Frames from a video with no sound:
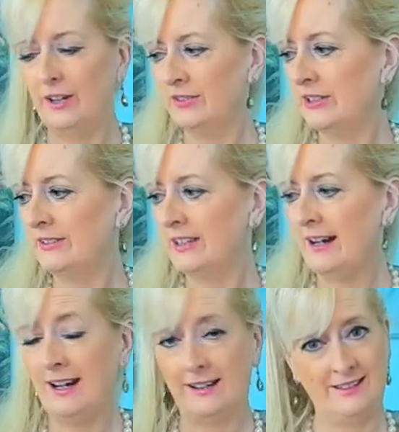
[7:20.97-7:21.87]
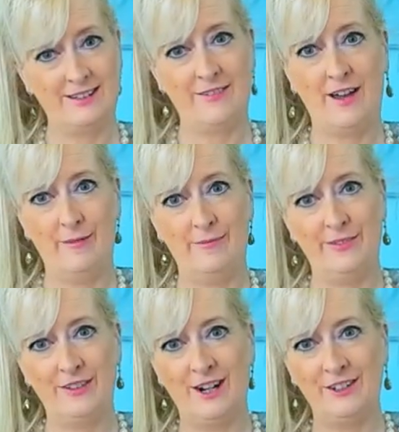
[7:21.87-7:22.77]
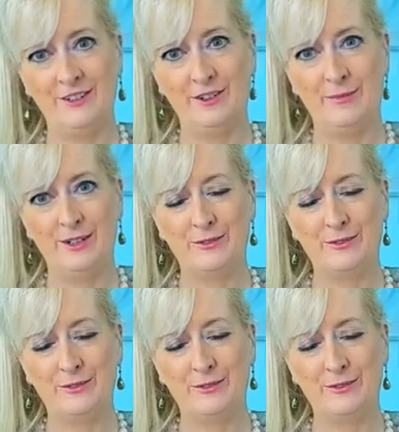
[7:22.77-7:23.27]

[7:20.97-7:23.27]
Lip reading: sat next to them in the dining room at